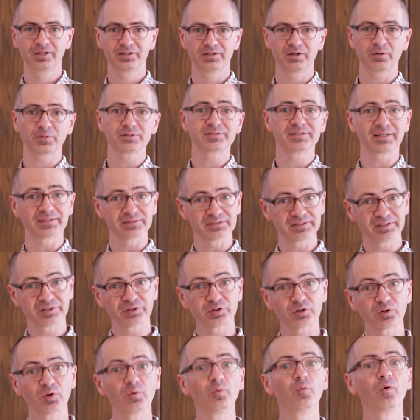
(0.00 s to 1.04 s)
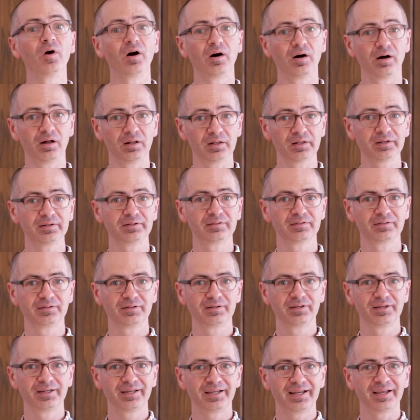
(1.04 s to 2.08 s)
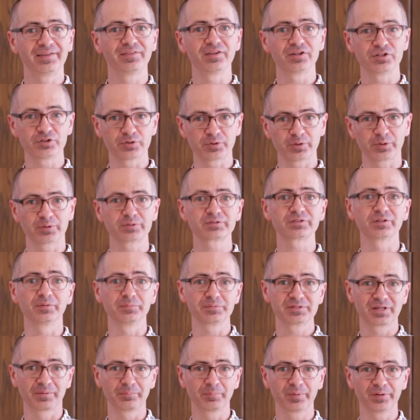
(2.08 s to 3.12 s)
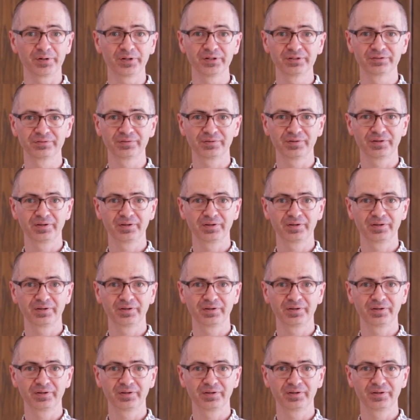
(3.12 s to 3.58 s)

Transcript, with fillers: There was a literal wall in the Jerusalem temple.